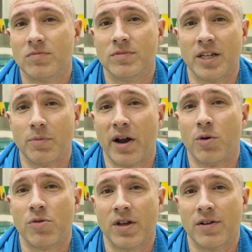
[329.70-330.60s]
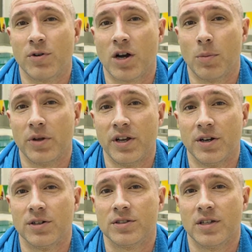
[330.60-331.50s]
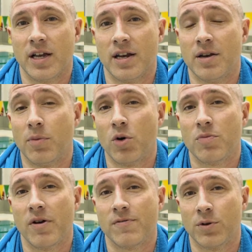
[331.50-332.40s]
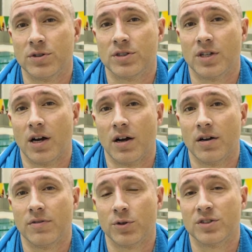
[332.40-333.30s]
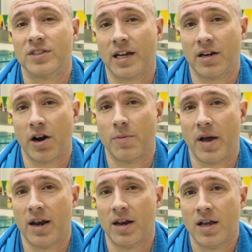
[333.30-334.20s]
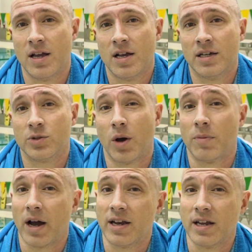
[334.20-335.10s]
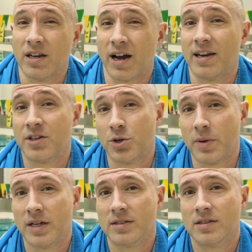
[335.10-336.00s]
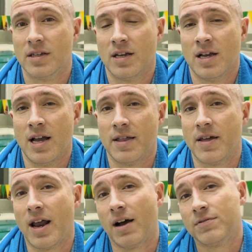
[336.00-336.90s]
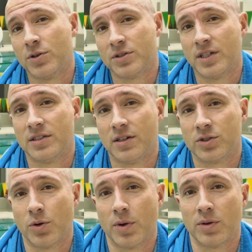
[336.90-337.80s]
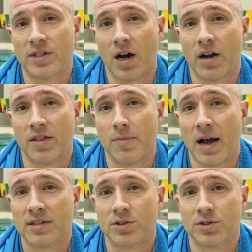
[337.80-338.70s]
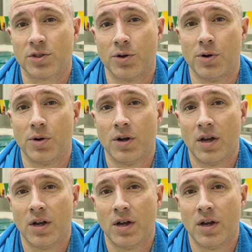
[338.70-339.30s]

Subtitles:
did my own thing for a couple of years, and in both my first and second Ironman, swam 92 minutes. And then after a season of swimming with Doug and the Masters crew,